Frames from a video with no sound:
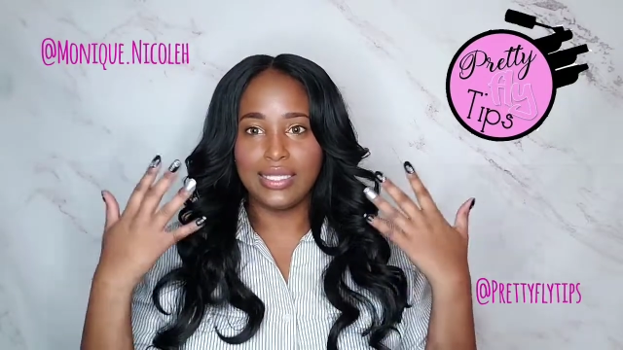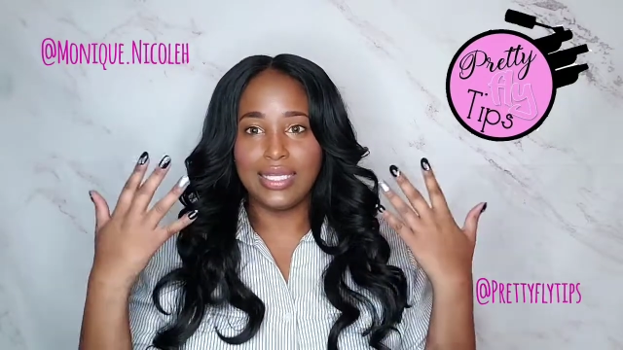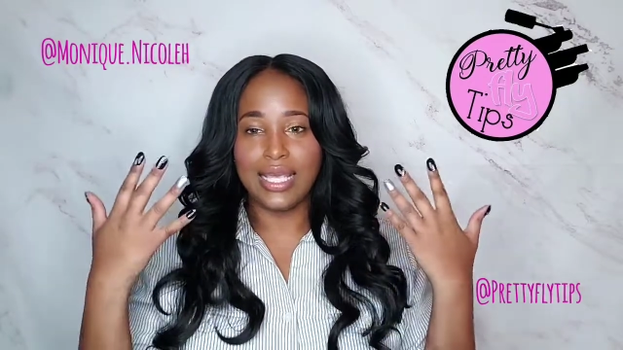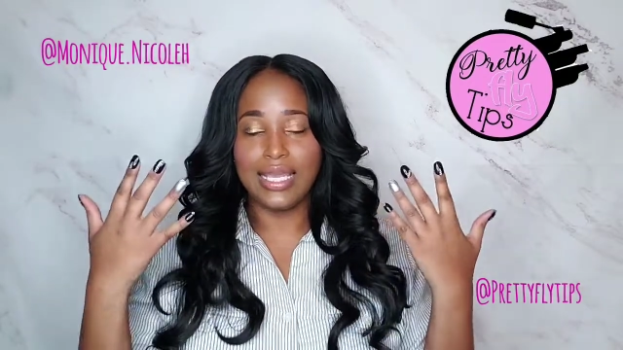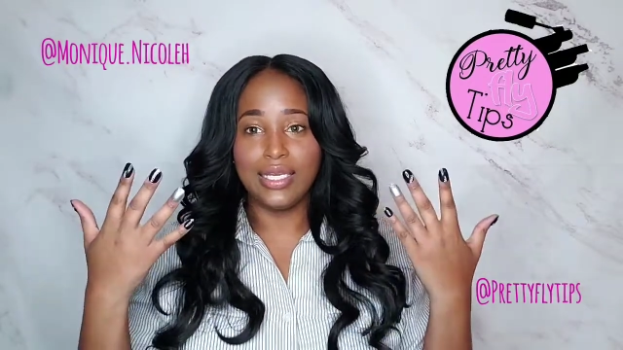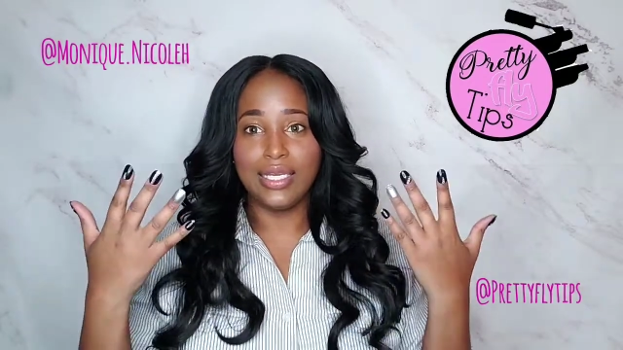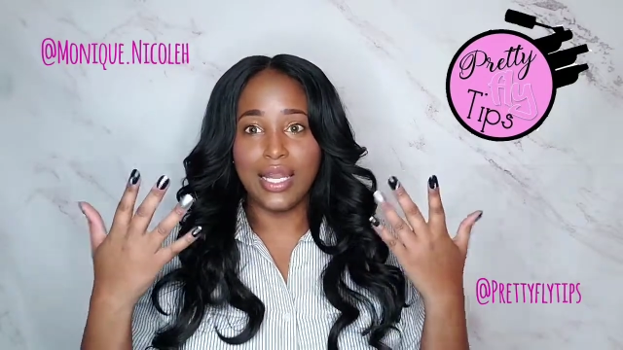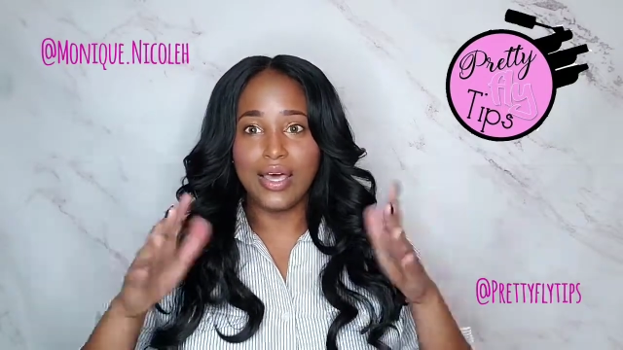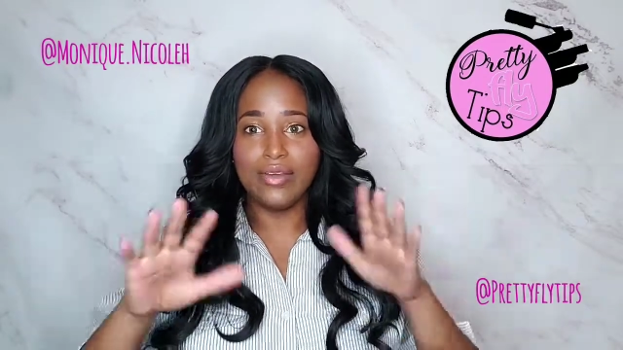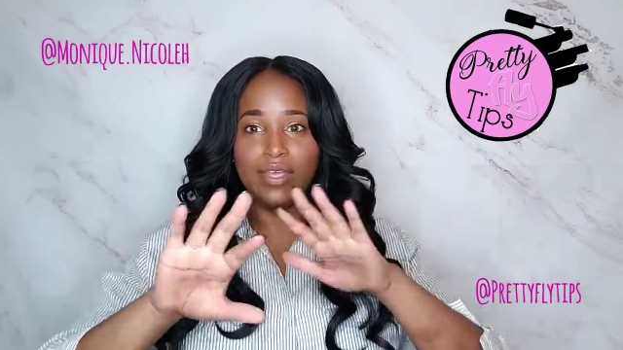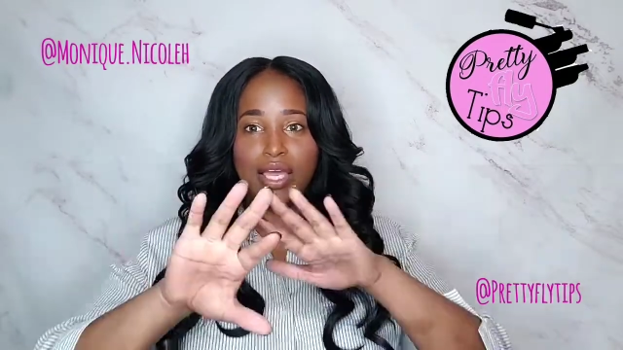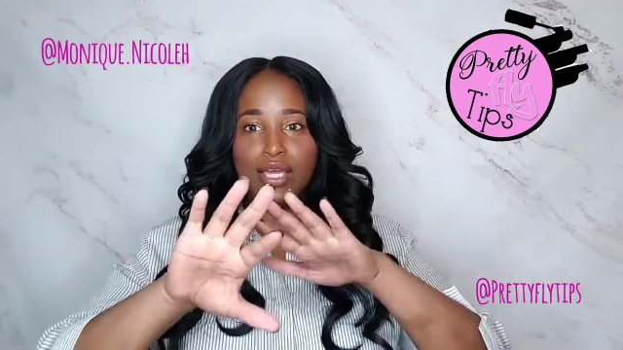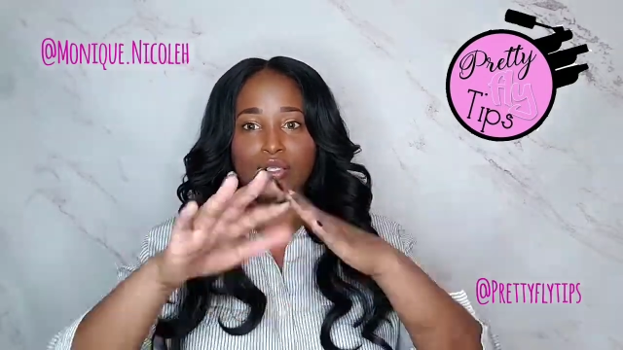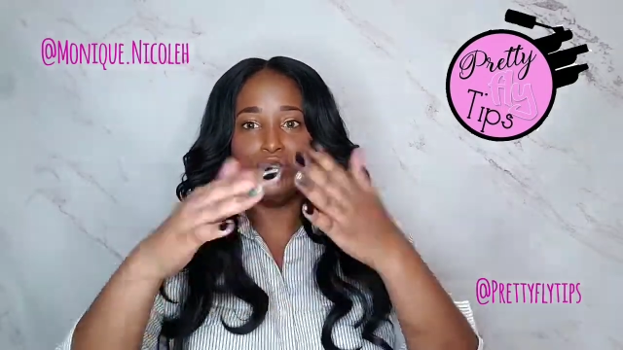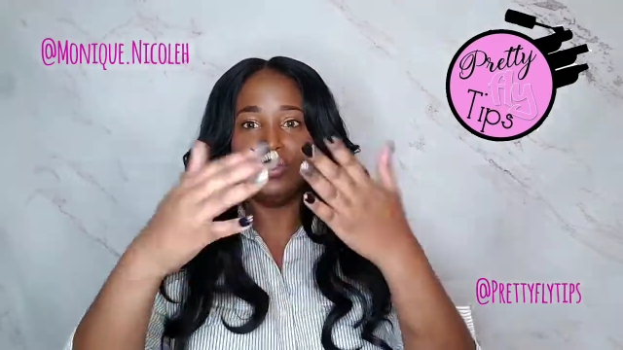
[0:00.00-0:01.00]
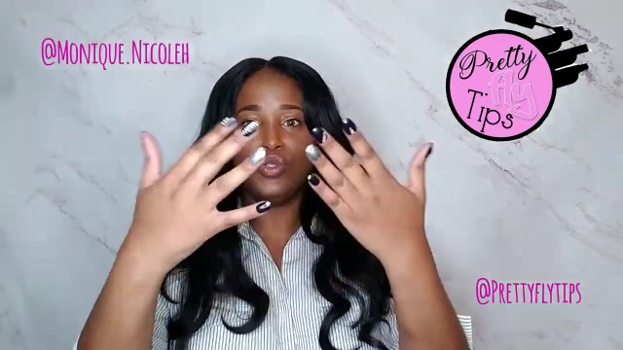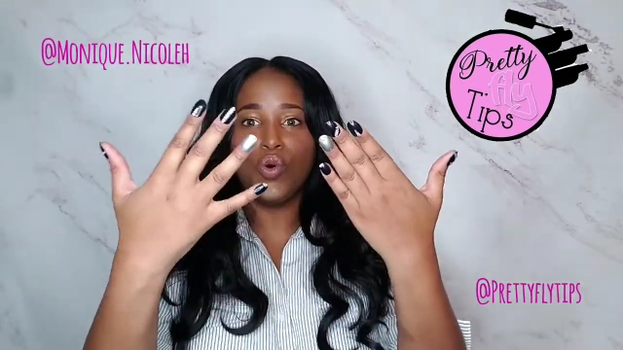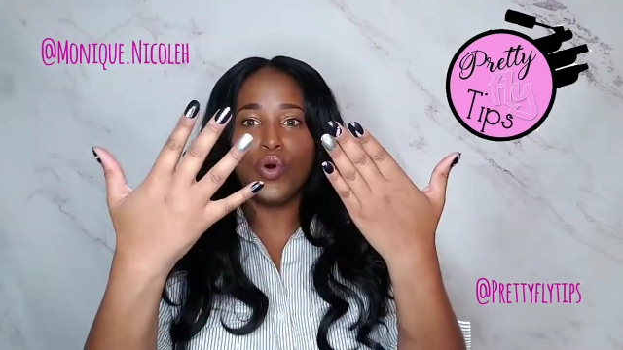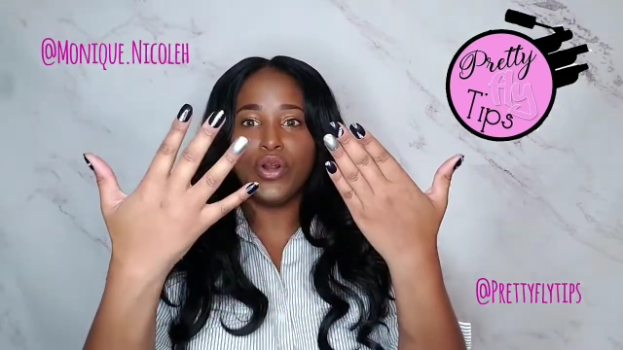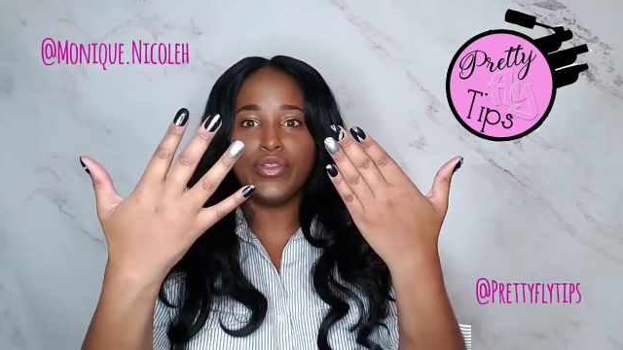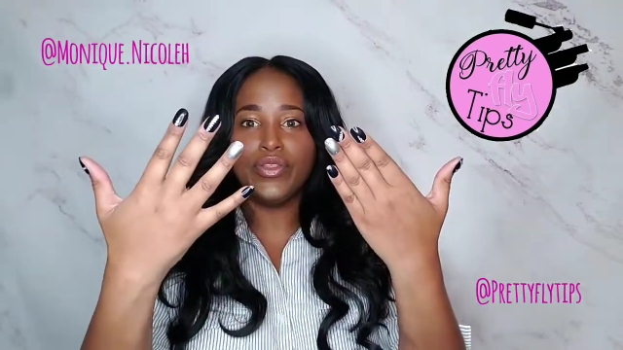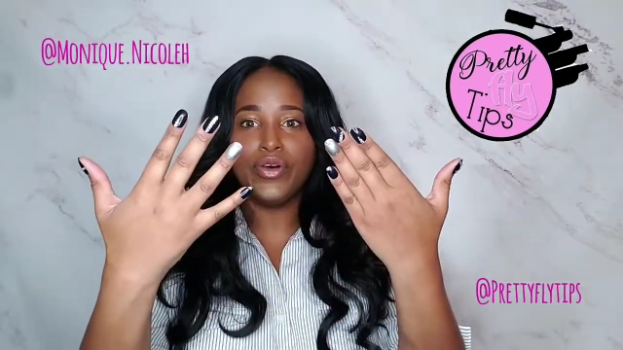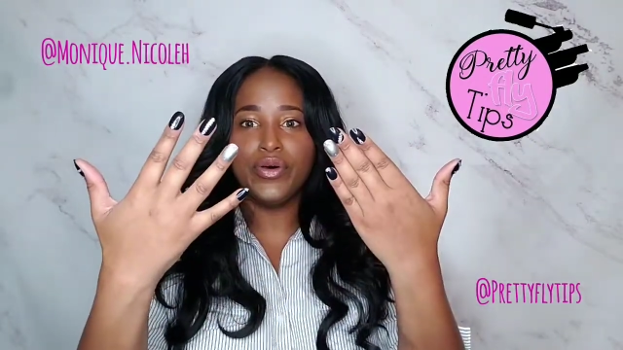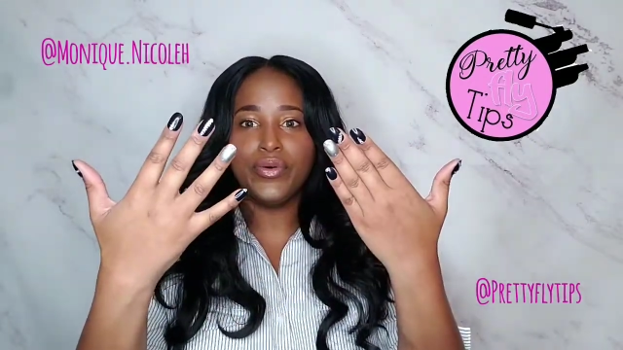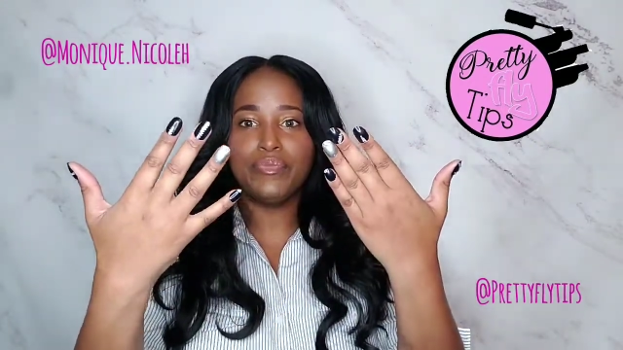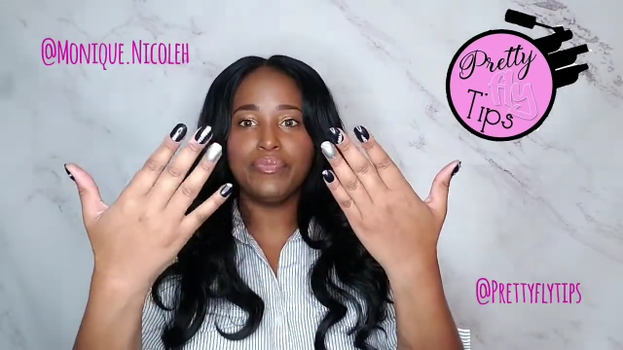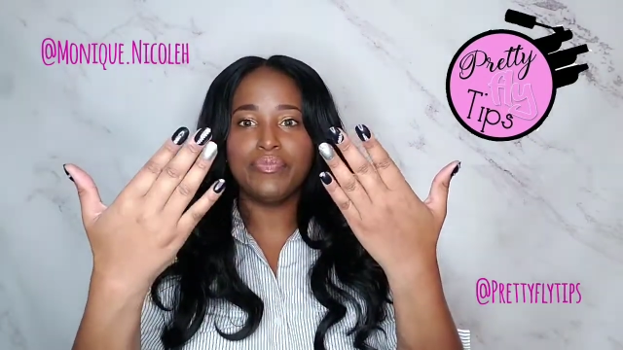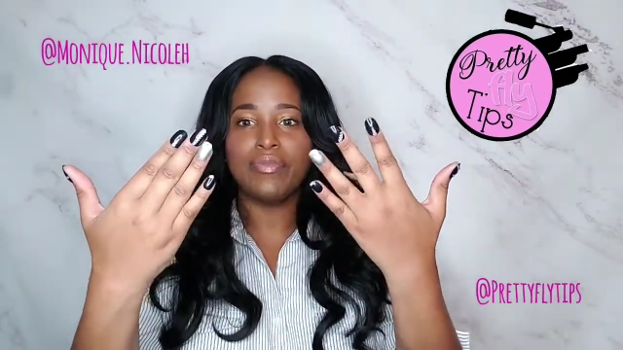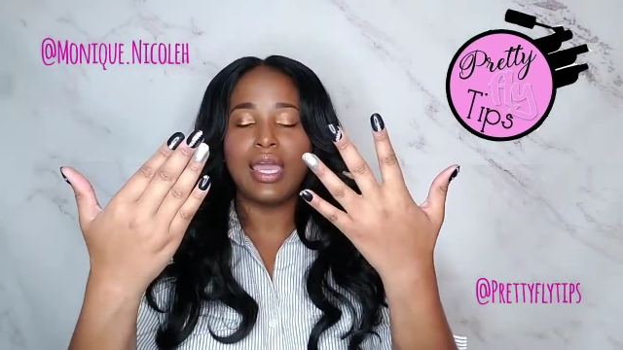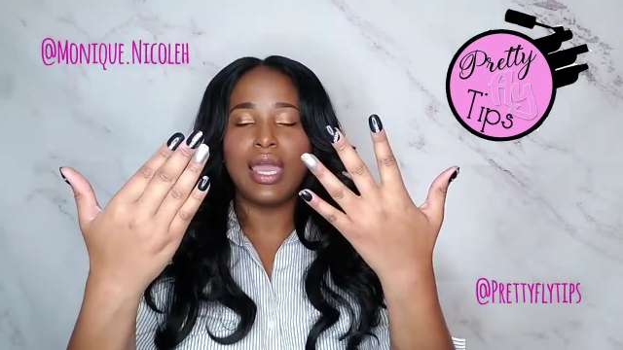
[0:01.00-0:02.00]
They love and adore them.